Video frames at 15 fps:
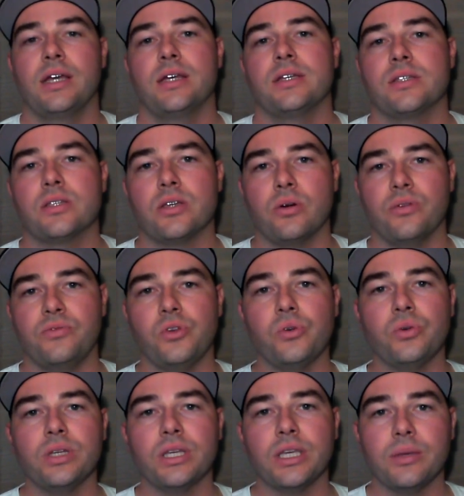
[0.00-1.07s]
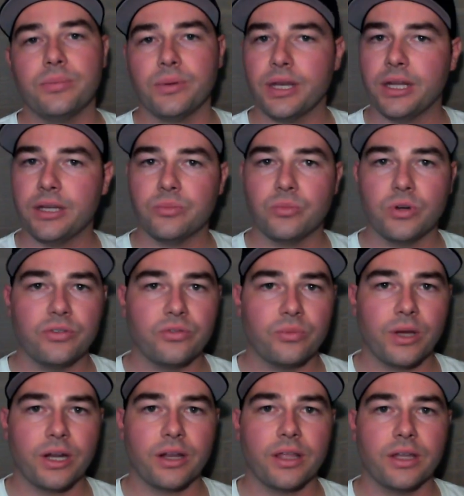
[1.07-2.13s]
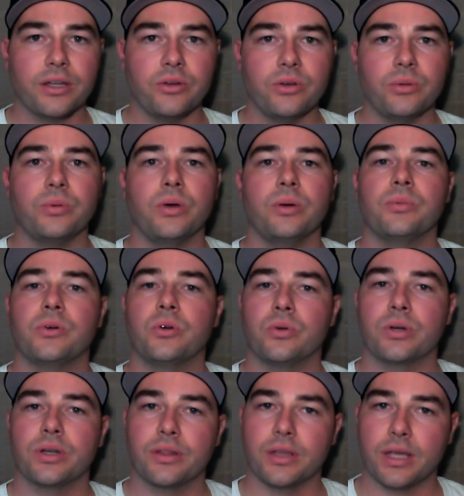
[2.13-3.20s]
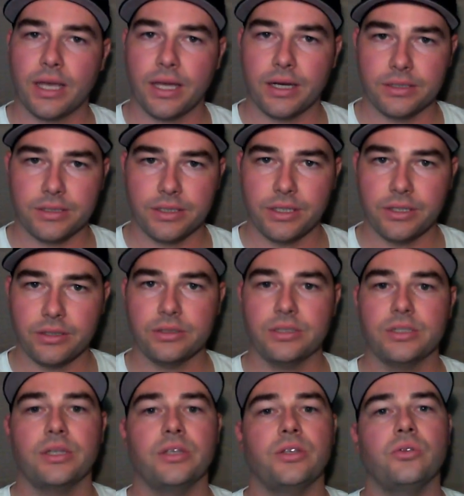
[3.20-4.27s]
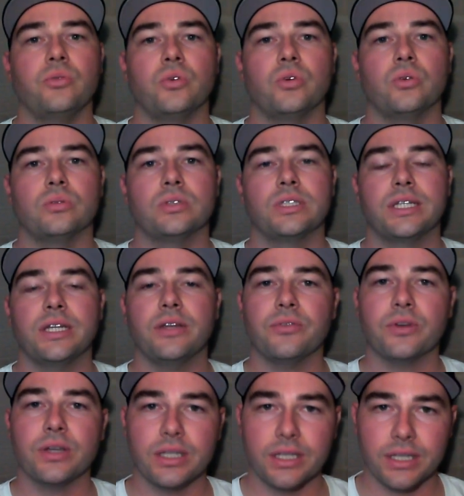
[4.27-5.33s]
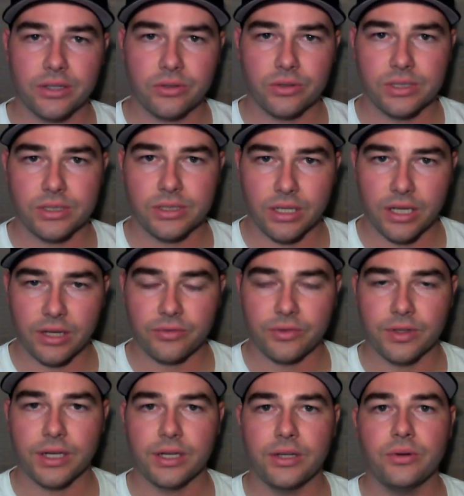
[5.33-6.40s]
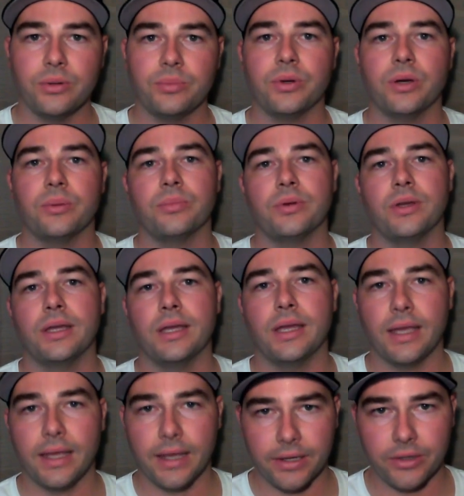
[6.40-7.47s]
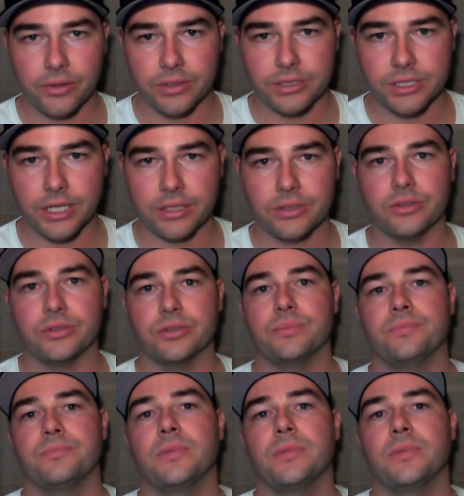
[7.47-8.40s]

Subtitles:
So if you can keep any debris from out of that Huey pump, according to the Cat engineers, you will significantly increase the life of that Huey pump and your injectors.